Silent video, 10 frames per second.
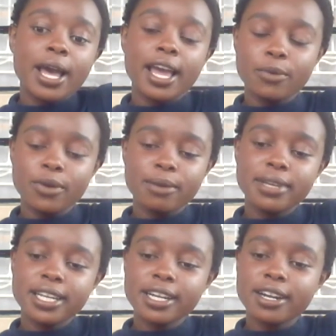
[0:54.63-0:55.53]
And we're
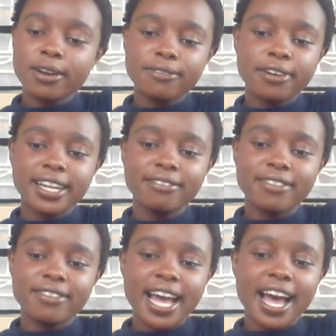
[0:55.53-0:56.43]
being crowdfunded
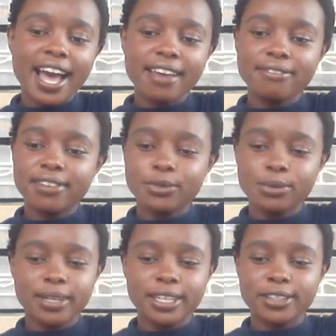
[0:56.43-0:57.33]
via
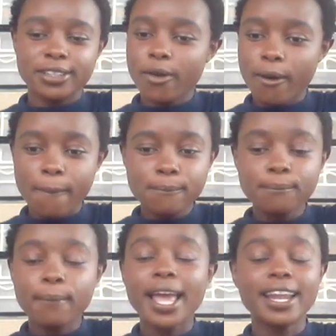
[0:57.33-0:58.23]

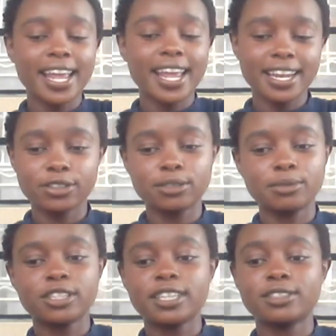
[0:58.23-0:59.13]
ifundwomen.com, and any
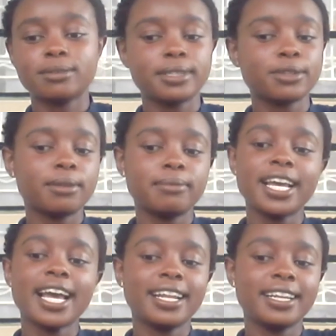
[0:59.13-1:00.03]
contribution that you make will be highly